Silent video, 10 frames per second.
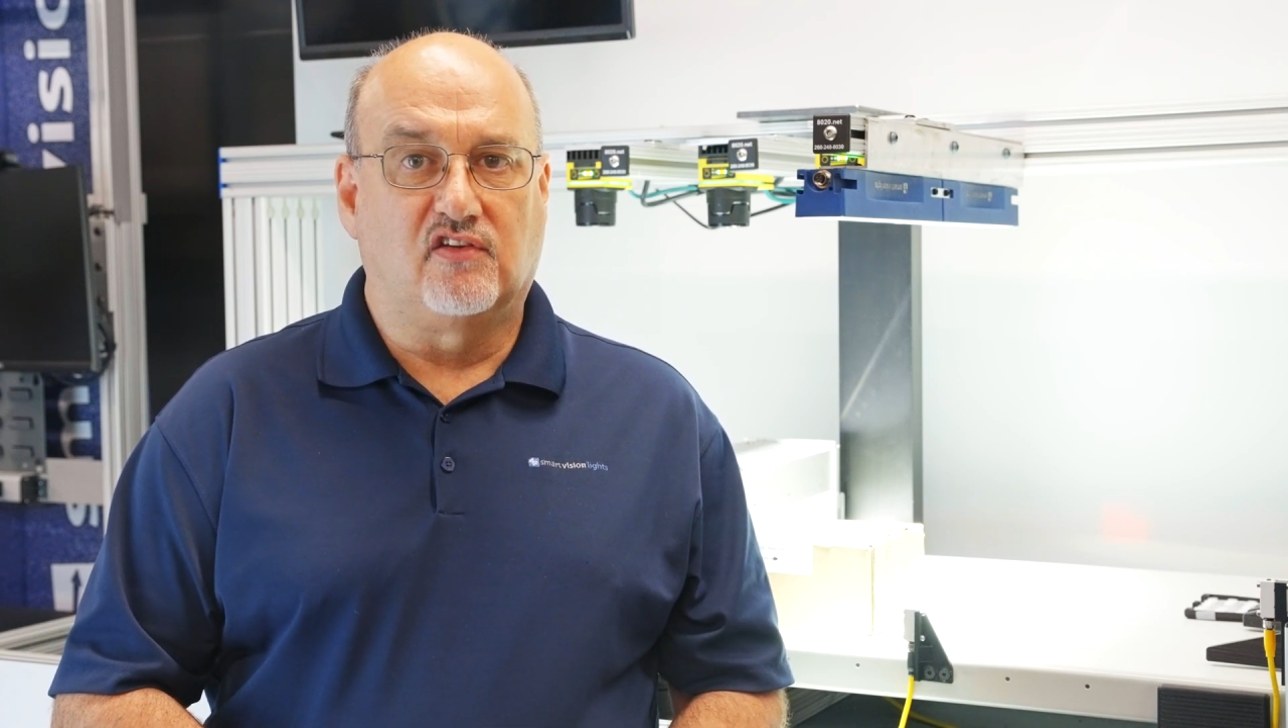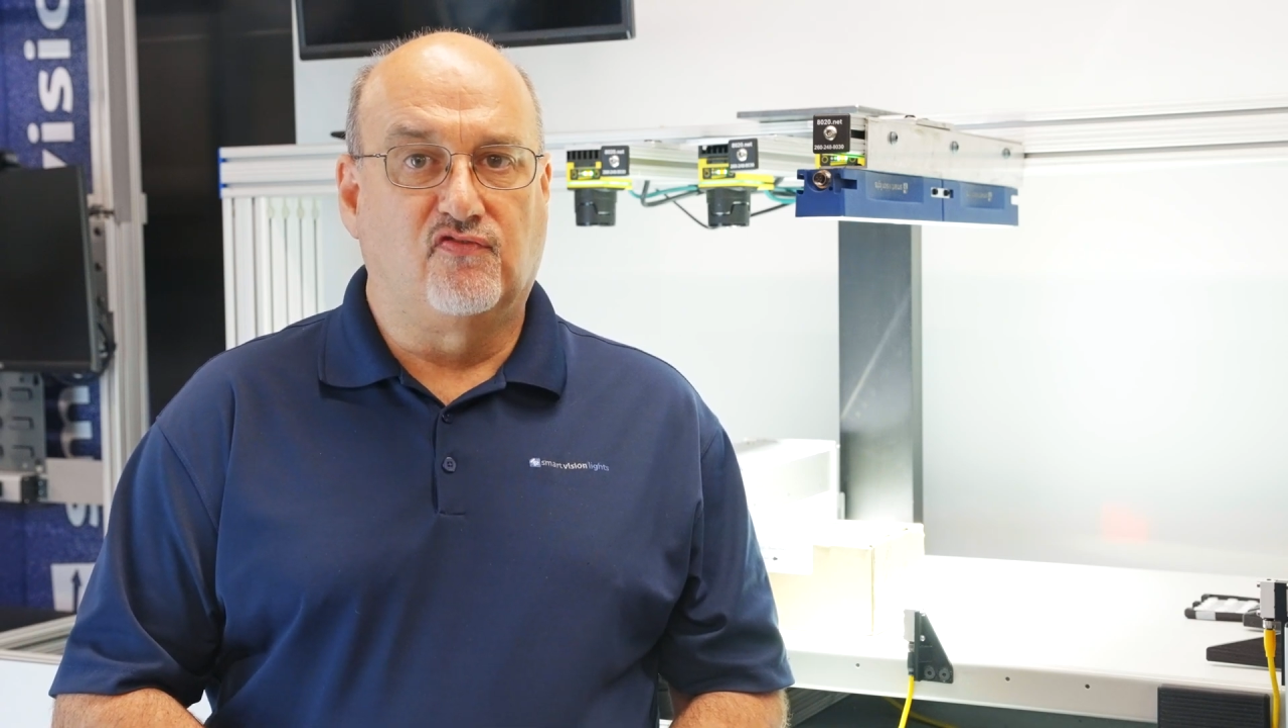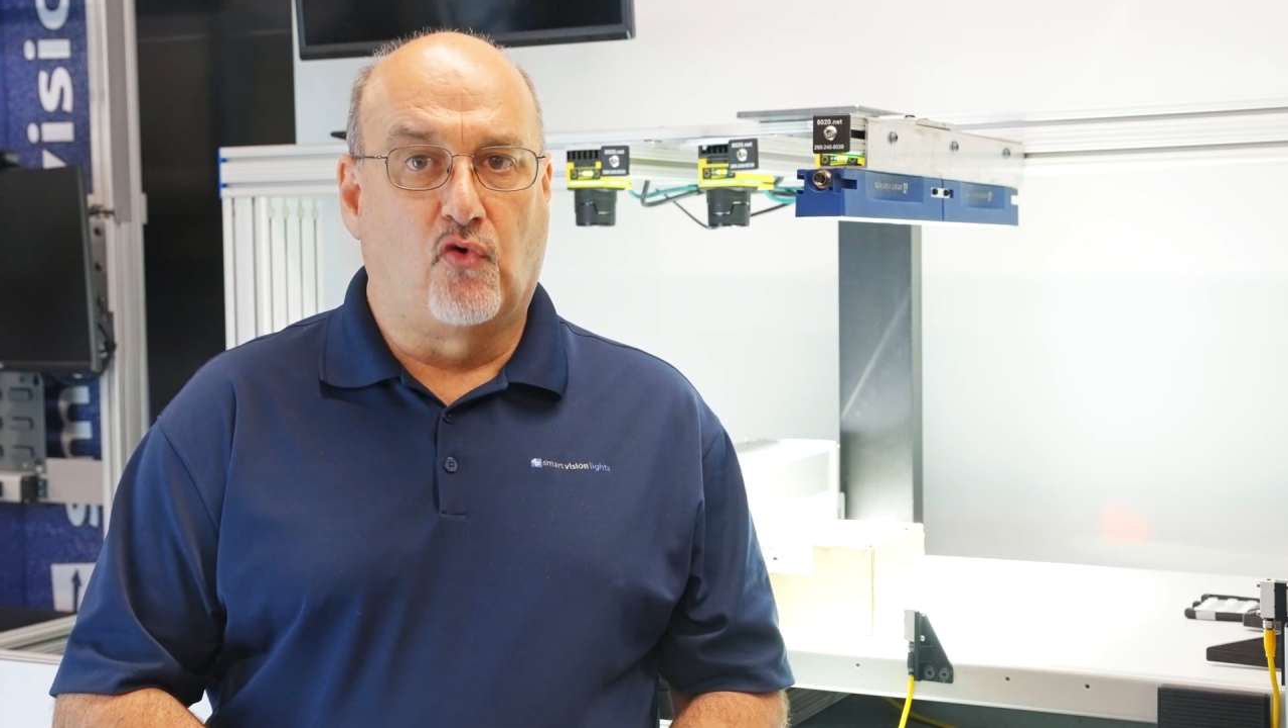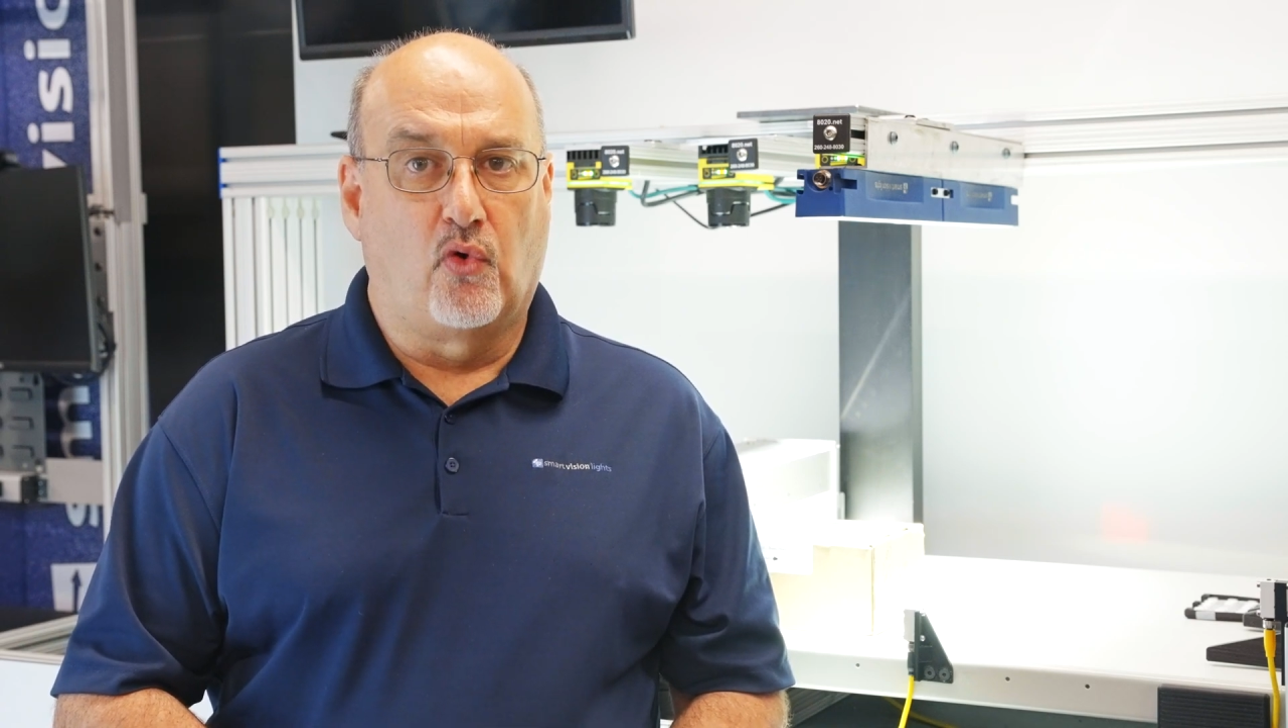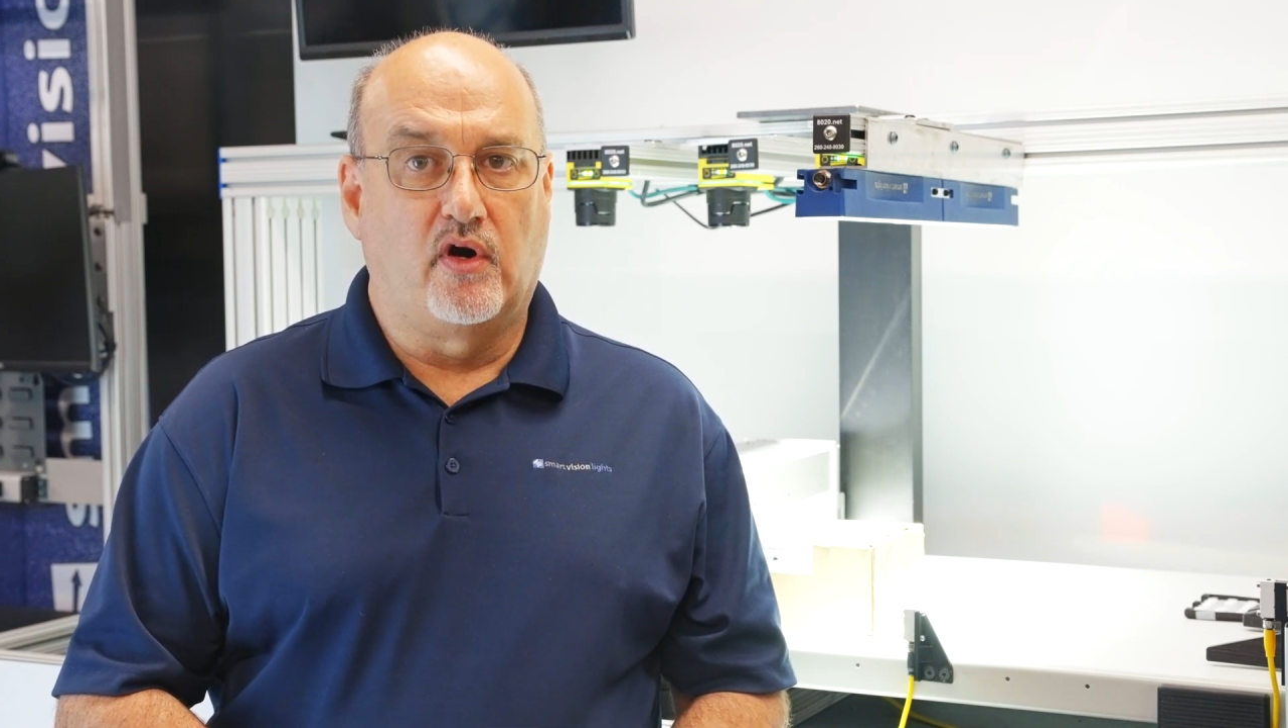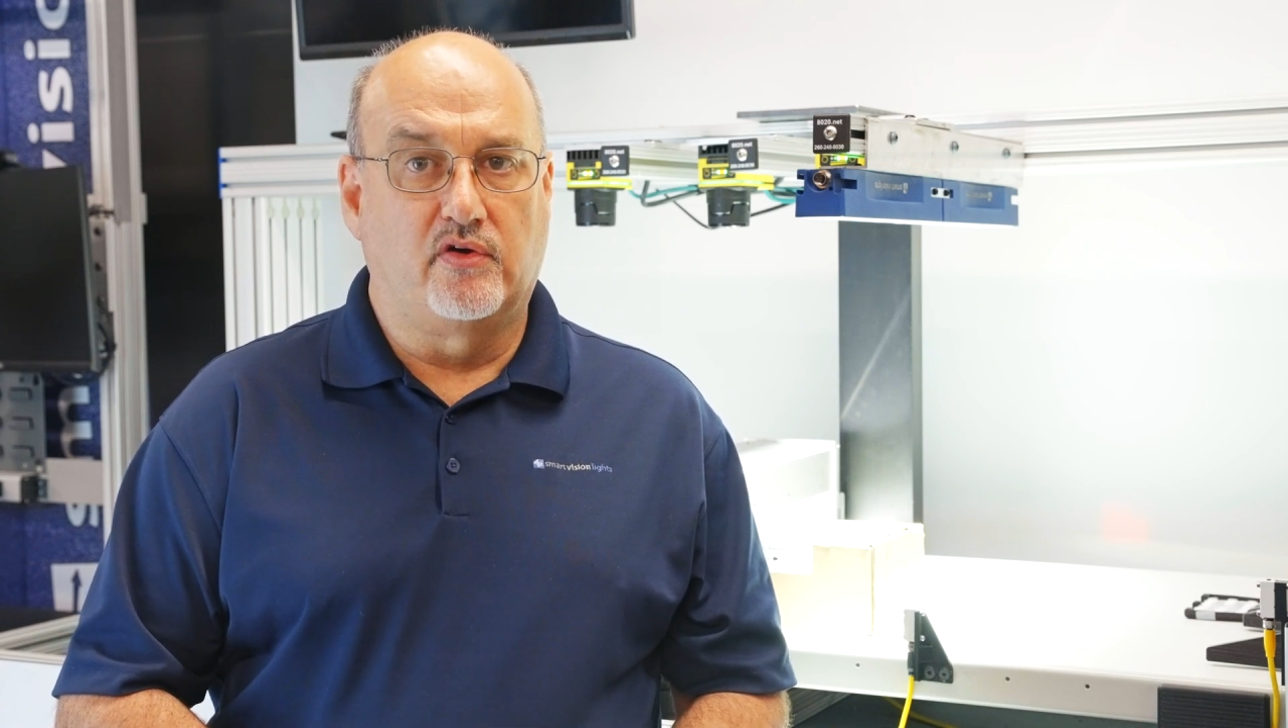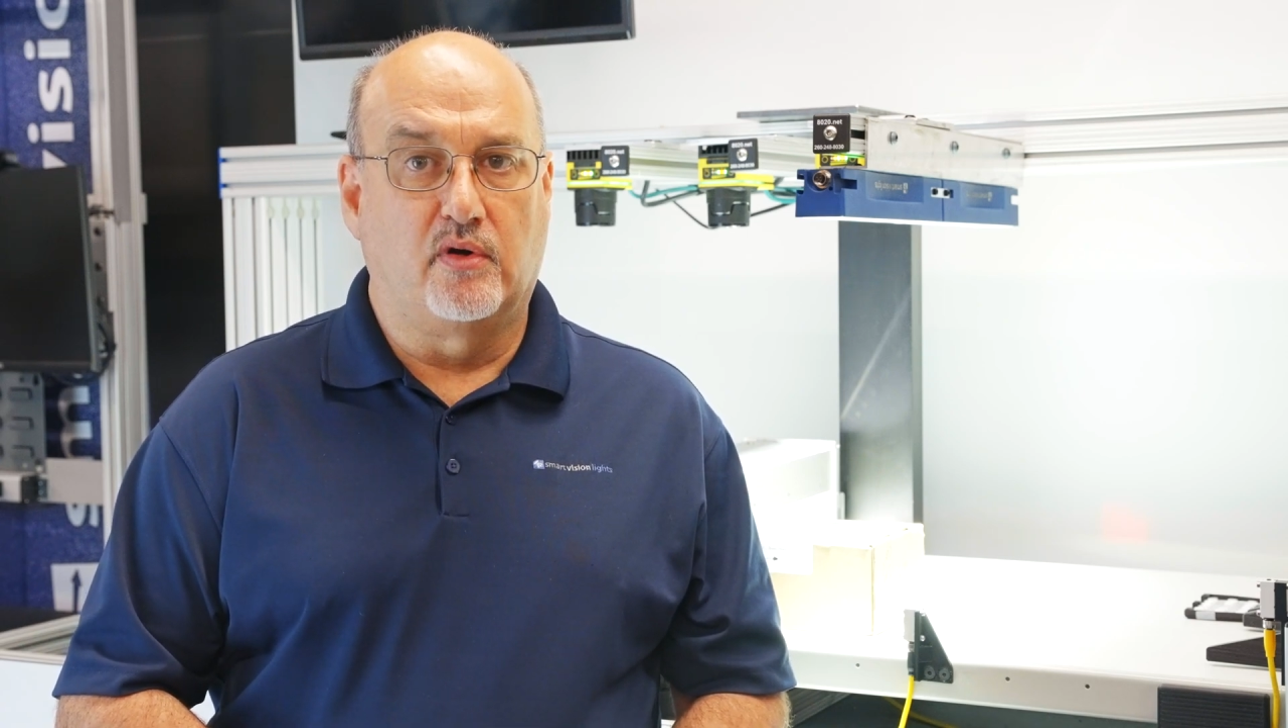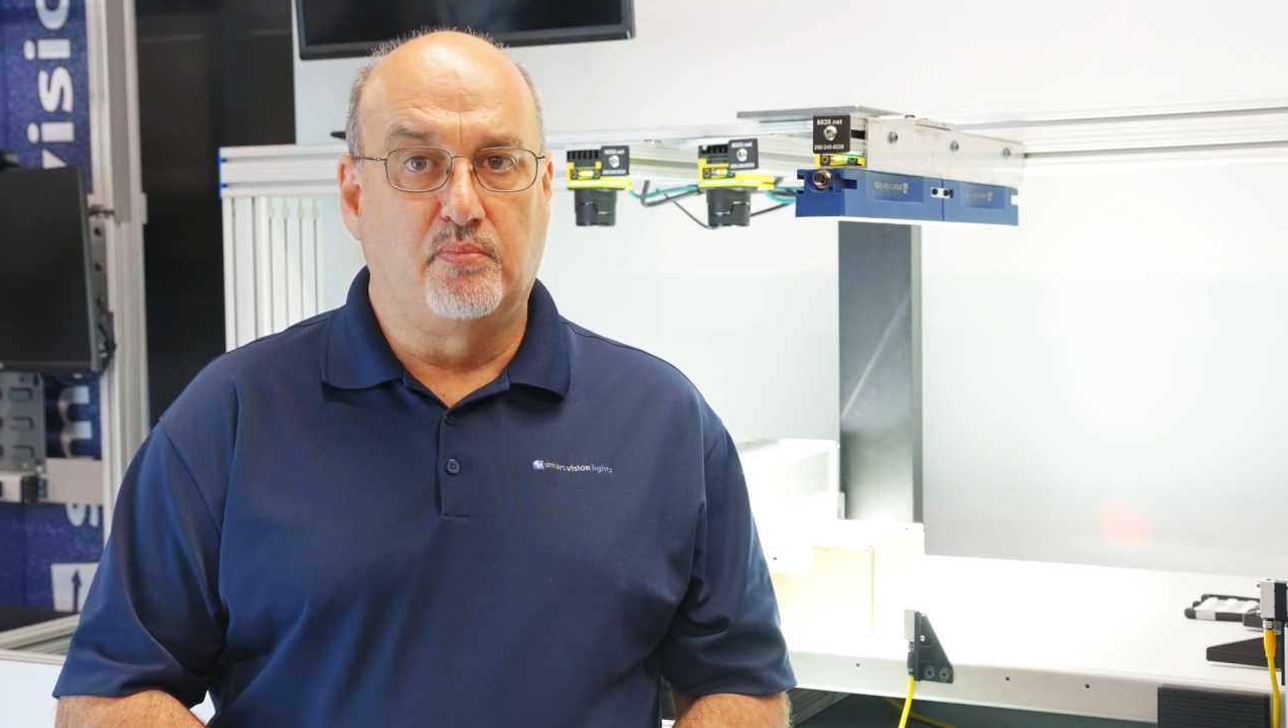400